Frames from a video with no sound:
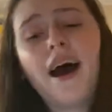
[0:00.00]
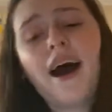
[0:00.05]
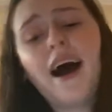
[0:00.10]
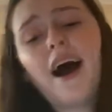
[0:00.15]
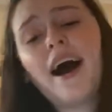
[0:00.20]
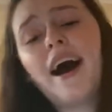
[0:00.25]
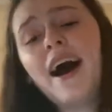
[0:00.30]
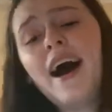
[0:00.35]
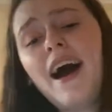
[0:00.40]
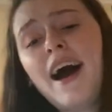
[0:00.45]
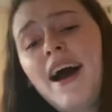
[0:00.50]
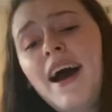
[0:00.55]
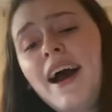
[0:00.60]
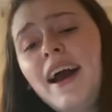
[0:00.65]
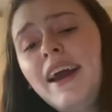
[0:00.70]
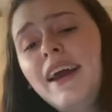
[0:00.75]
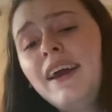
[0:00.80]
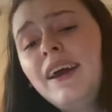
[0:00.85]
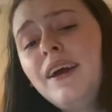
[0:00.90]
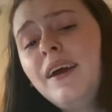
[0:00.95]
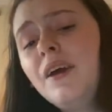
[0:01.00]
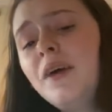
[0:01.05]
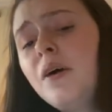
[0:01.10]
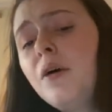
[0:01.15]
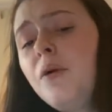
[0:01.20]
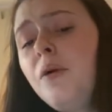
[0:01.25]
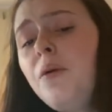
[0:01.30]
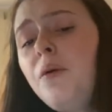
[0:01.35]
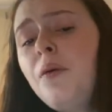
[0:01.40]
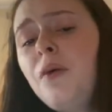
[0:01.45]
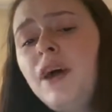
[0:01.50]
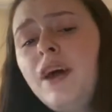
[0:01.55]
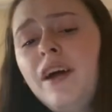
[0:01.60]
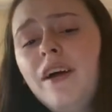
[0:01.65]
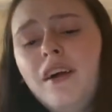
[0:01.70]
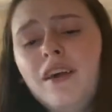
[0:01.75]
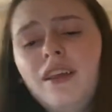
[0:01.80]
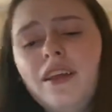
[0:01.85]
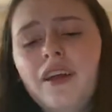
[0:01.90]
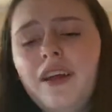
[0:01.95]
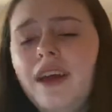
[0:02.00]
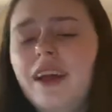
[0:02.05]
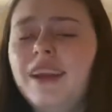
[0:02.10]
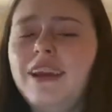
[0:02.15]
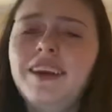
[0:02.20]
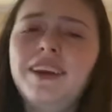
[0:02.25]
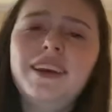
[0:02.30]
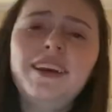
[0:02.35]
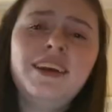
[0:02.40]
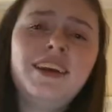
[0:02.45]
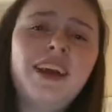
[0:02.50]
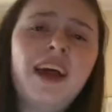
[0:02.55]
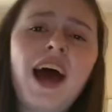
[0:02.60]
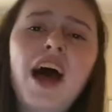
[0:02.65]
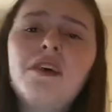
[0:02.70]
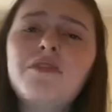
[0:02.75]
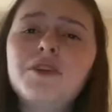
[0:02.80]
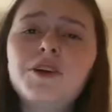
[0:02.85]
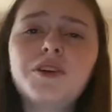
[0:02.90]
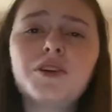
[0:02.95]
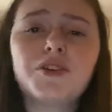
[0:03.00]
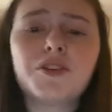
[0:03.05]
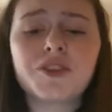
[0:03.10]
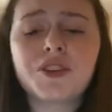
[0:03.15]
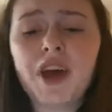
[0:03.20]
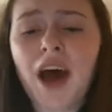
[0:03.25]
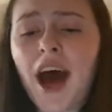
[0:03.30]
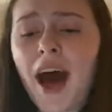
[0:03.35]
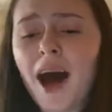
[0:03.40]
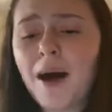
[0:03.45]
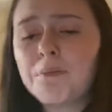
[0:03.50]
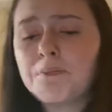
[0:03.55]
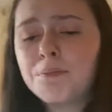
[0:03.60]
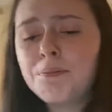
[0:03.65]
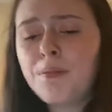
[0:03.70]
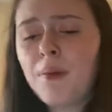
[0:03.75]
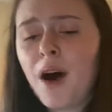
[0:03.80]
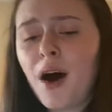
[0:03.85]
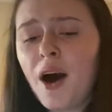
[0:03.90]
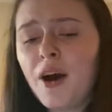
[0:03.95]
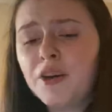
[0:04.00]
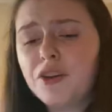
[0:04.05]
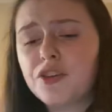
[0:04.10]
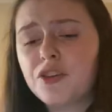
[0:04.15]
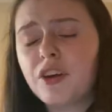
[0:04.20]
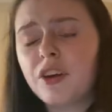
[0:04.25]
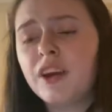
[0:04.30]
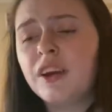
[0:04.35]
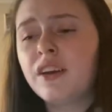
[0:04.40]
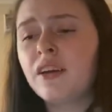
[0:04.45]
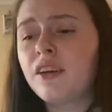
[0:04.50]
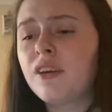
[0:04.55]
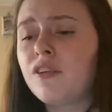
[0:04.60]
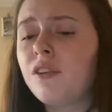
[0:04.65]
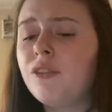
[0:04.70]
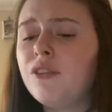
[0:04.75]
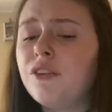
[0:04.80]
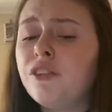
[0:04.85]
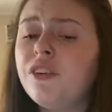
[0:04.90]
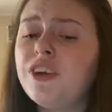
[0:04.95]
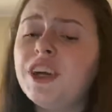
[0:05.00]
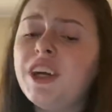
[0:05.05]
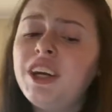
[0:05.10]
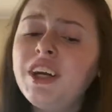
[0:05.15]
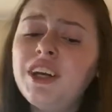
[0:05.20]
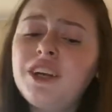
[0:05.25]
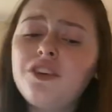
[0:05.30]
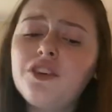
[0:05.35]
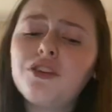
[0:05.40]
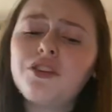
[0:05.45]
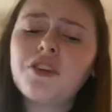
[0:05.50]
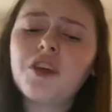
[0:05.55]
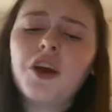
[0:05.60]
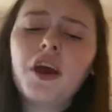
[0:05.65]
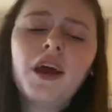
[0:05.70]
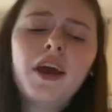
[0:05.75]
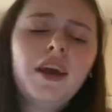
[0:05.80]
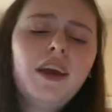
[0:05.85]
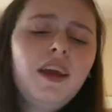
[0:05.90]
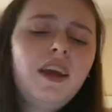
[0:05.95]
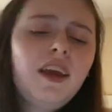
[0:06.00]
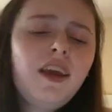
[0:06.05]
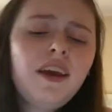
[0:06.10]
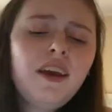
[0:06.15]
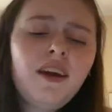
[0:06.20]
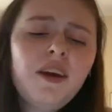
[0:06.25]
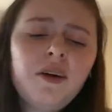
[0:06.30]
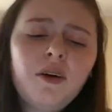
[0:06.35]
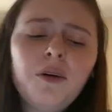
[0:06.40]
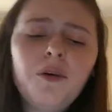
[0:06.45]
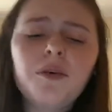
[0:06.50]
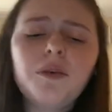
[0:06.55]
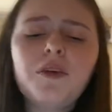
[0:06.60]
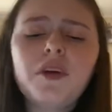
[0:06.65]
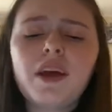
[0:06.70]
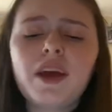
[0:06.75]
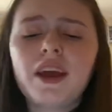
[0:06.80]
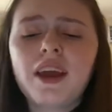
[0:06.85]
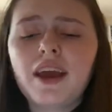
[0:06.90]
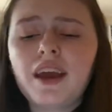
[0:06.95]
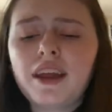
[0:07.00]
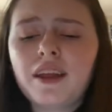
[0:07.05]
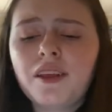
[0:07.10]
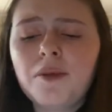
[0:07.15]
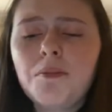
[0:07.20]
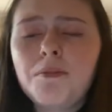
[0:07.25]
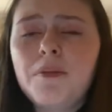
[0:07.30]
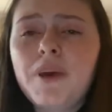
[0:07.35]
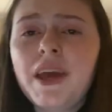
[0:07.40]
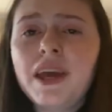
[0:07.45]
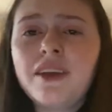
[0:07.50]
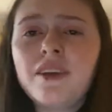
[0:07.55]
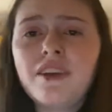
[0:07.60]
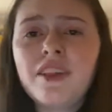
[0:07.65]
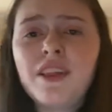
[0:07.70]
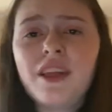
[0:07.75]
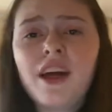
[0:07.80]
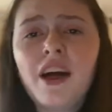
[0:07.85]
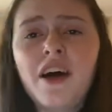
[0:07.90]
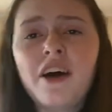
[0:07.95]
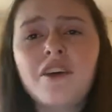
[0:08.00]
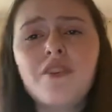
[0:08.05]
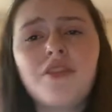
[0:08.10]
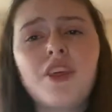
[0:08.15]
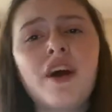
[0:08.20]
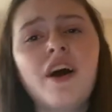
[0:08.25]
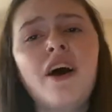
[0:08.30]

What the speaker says: I will never stop marching to reach you in the middle of the